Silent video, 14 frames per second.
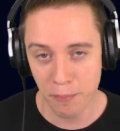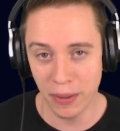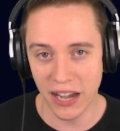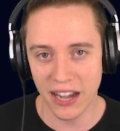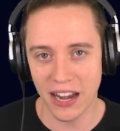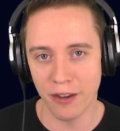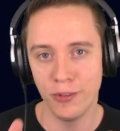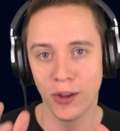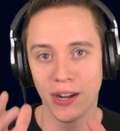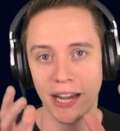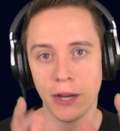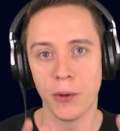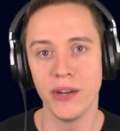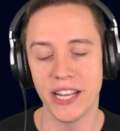Meaning that if you
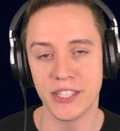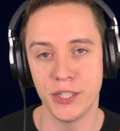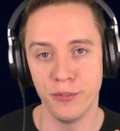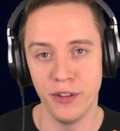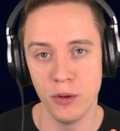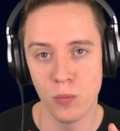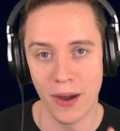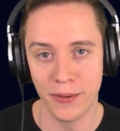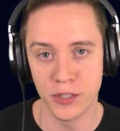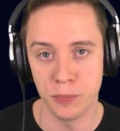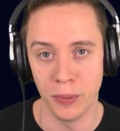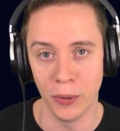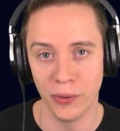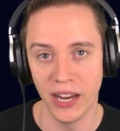click on the S C V while
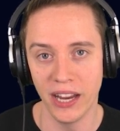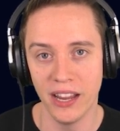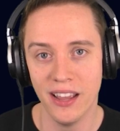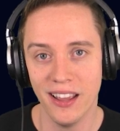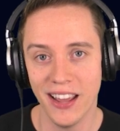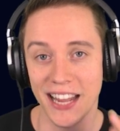it's building,